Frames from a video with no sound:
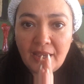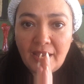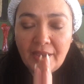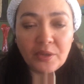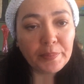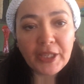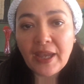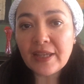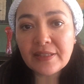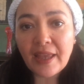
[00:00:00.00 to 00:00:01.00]
I hope you
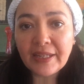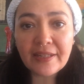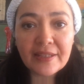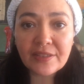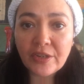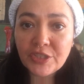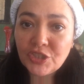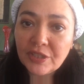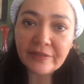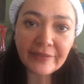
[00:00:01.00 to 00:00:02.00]
guys liked this art
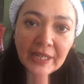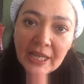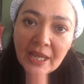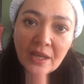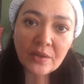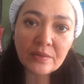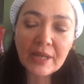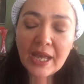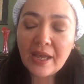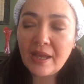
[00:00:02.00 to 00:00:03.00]
journal video.
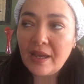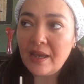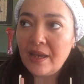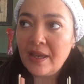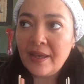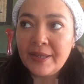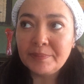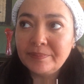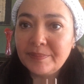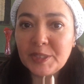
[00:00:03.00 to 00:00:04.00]
Um,
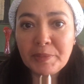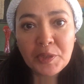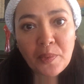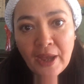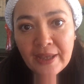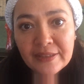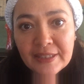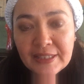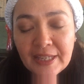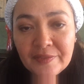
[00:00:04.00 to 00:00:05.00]
it's been a while
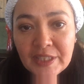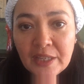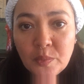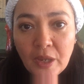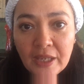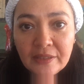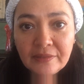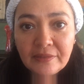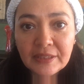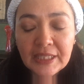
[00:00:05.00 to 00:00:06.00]
since I've done one.
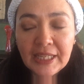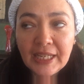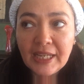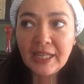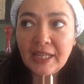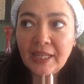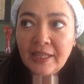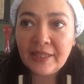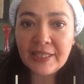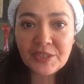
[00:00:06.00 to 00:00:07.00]

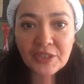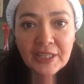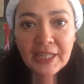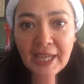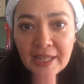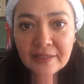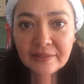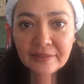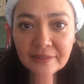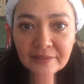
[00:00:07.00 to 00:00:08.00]
Uh, these are going to get,
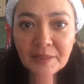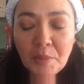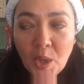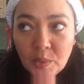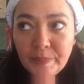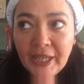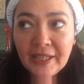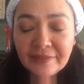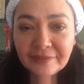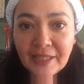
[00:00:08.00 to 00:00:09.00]
I'm
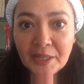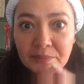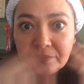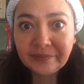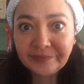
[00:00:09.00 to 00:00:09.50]
hoping, I'm. Um,